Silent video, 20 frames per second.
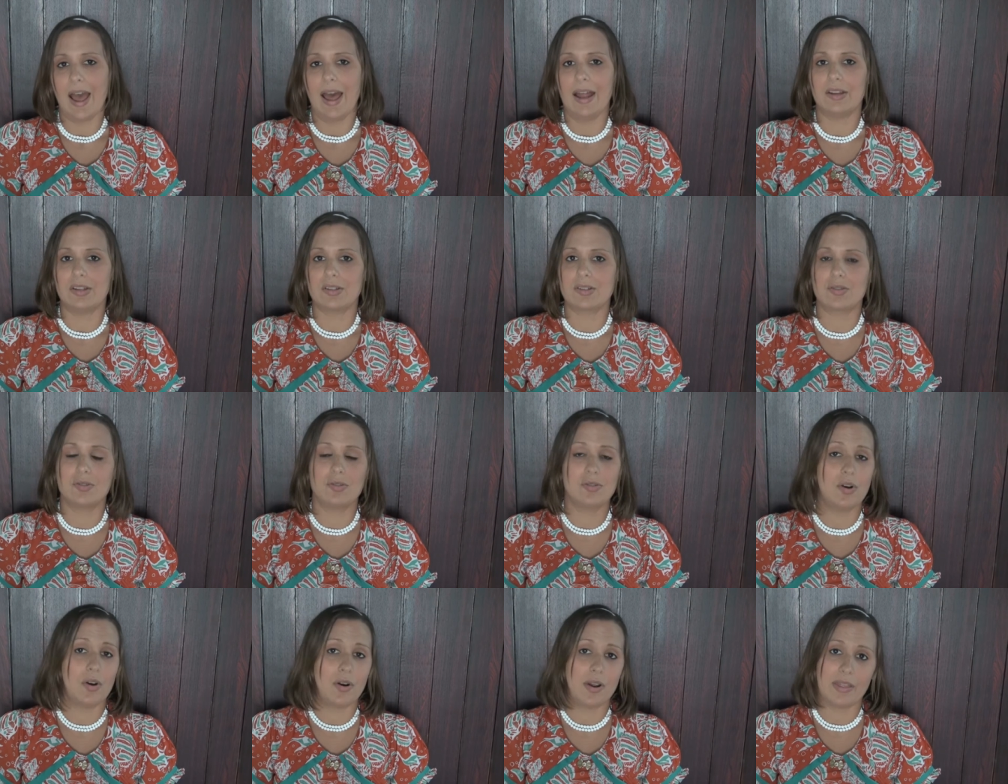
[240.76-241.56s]
and it's
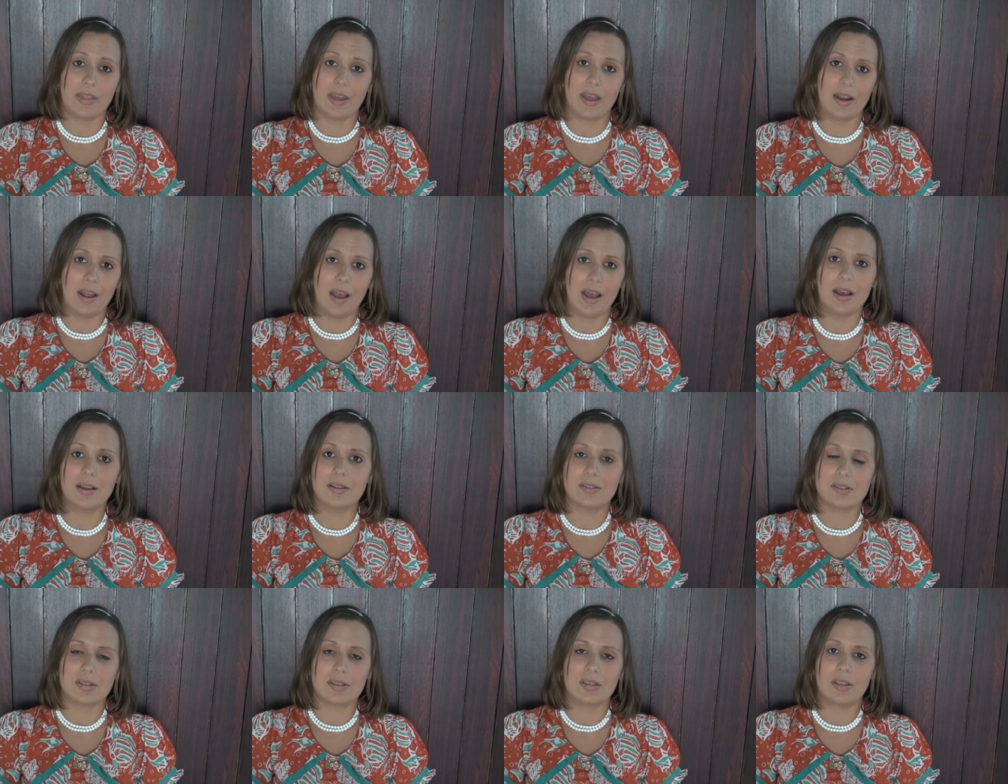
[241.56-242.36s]
not that
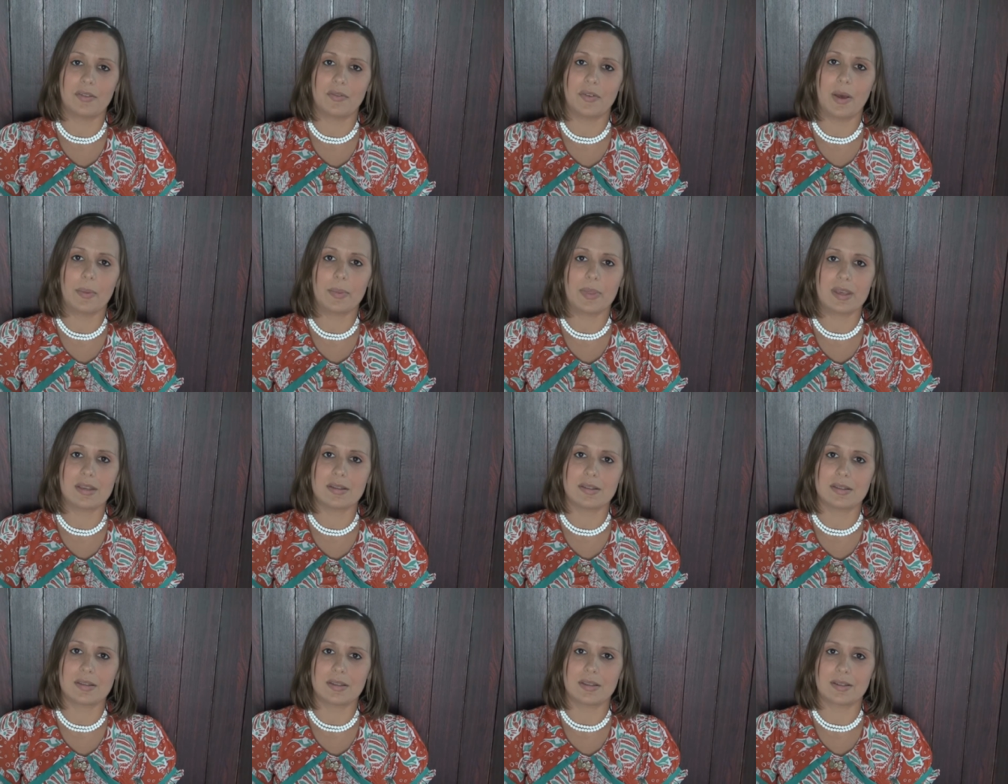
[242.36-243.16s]
hard to give up
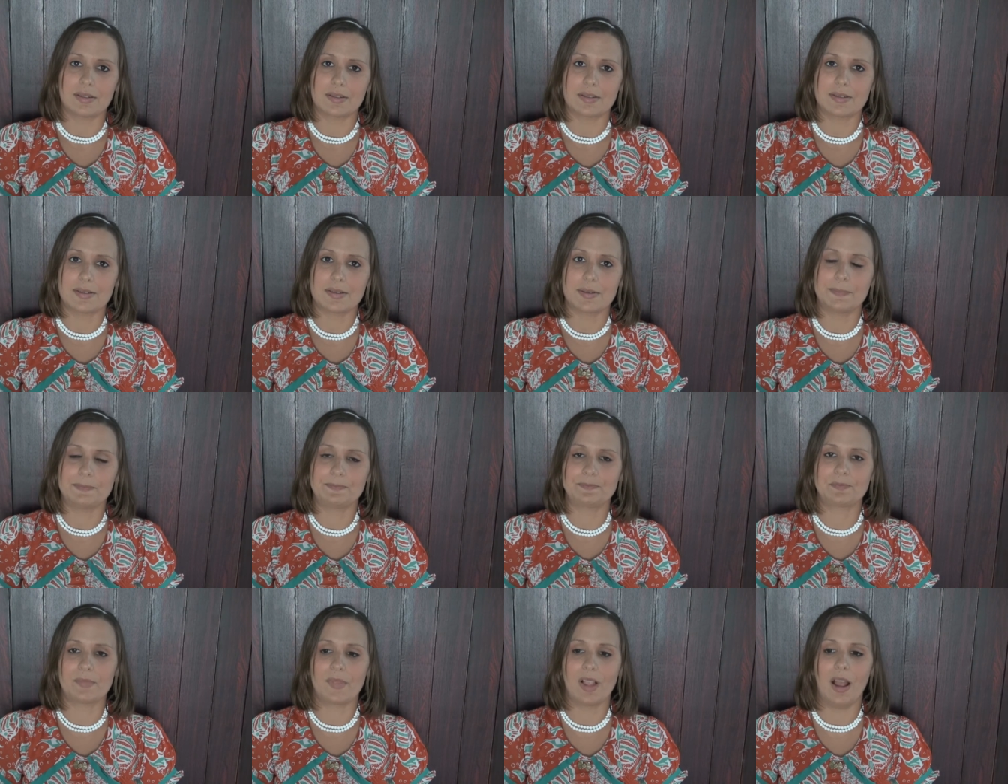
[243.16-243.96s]
these things.
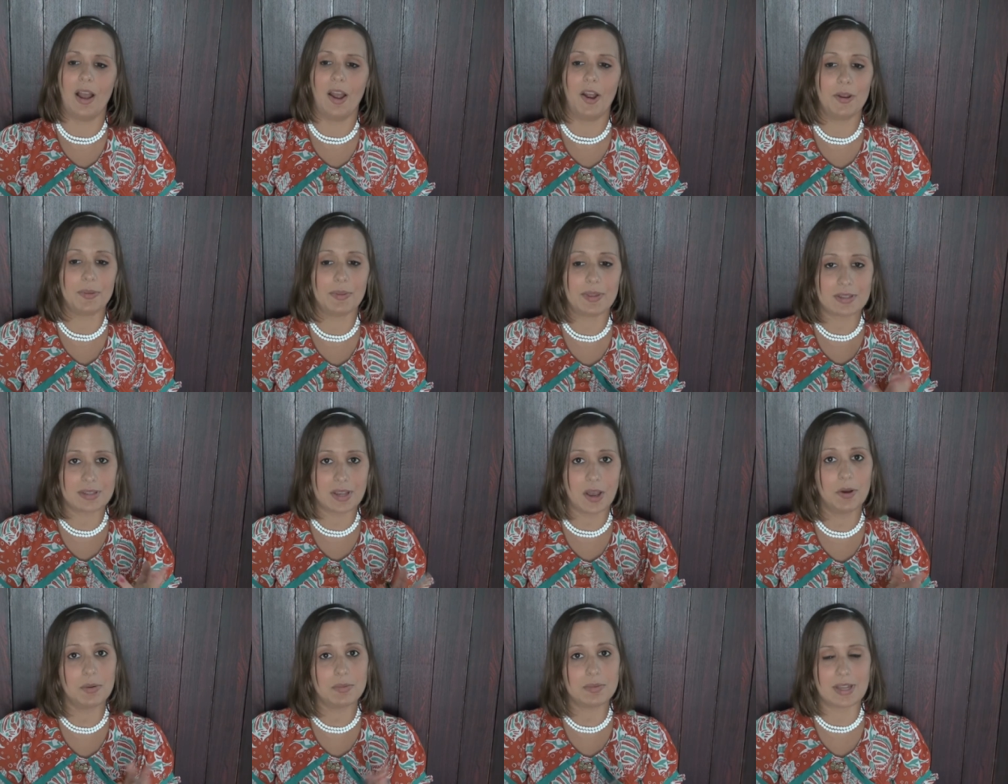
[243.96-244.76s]
I hope that's
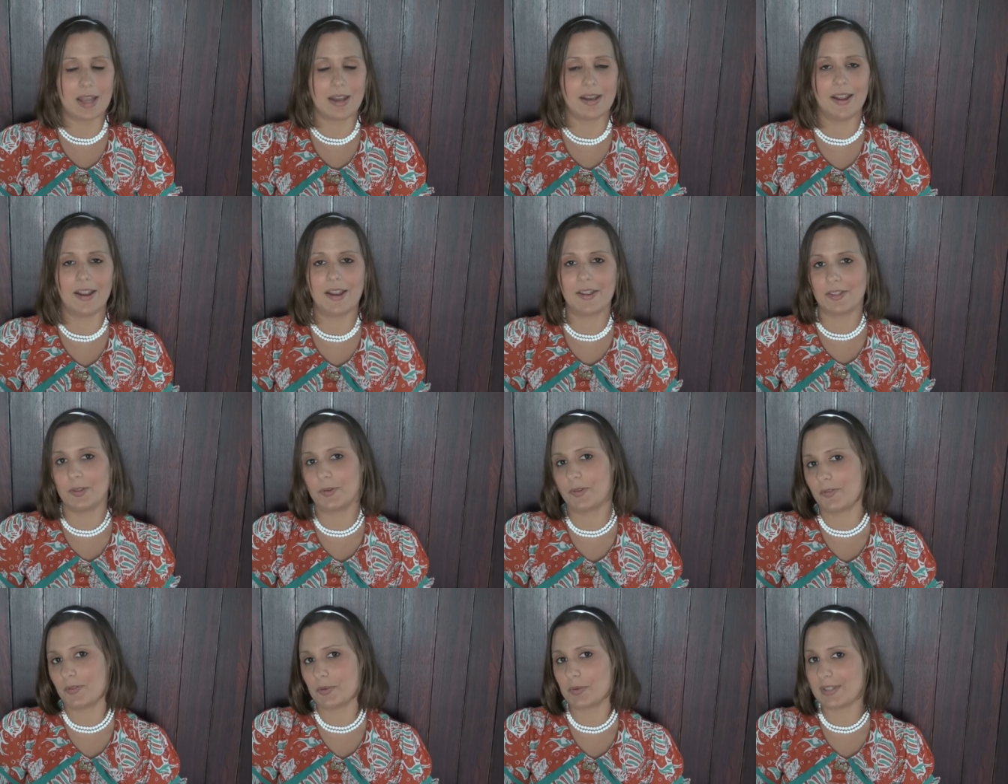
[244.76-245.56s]
helped and I
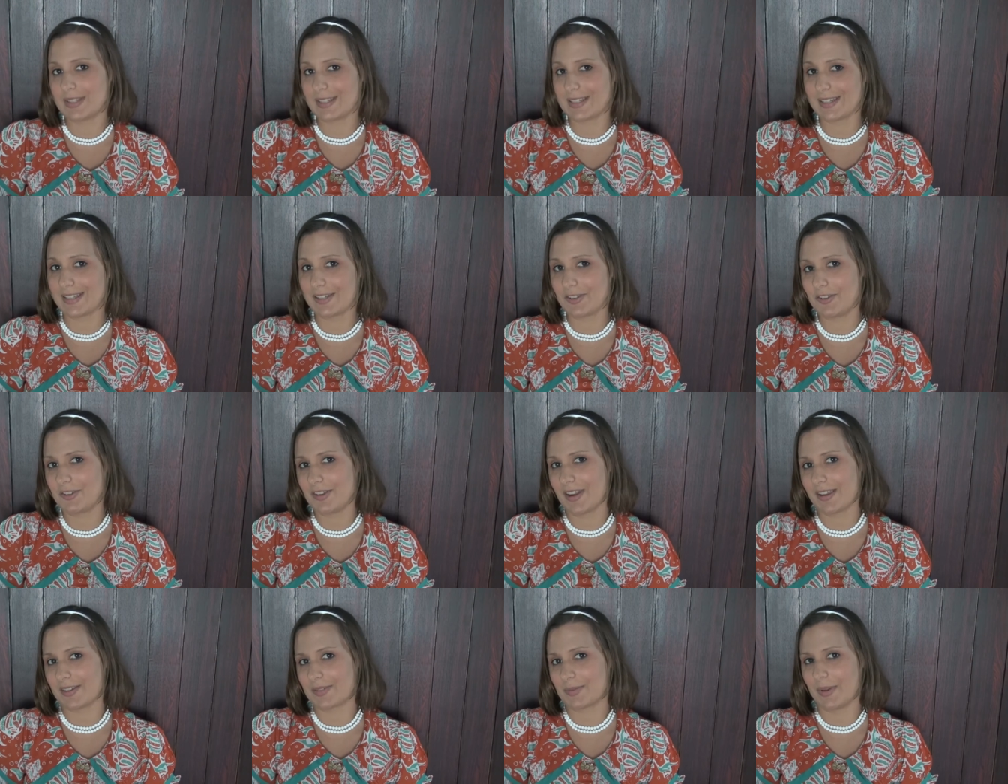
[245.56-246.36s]
look forward to seeing you
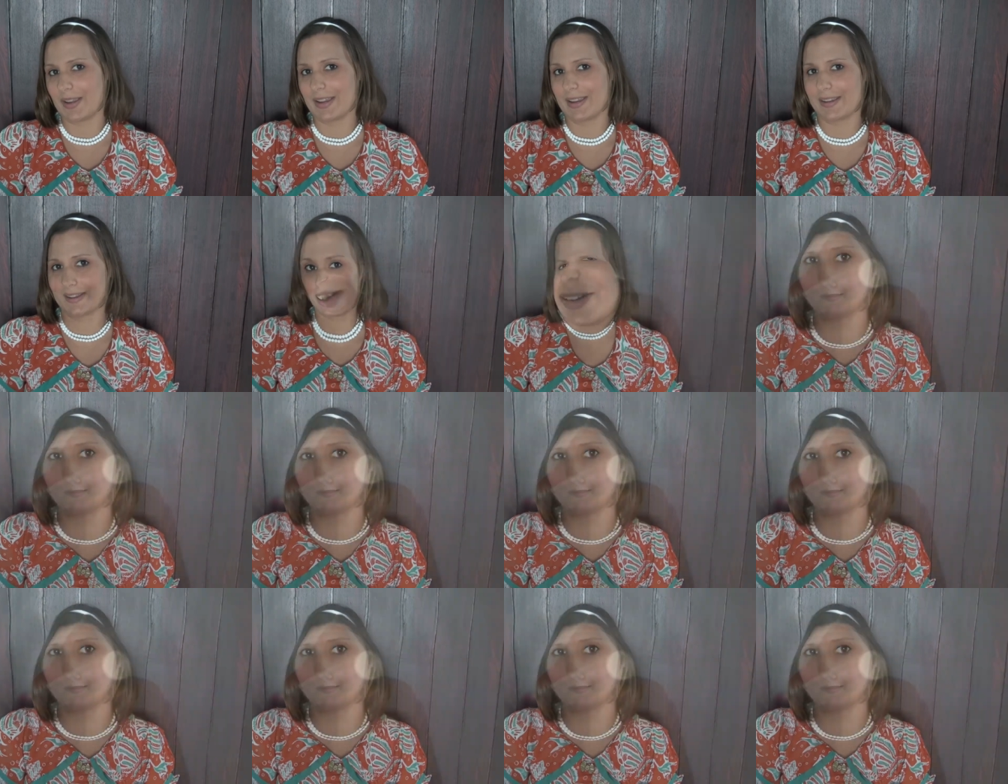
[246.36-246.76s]
next week.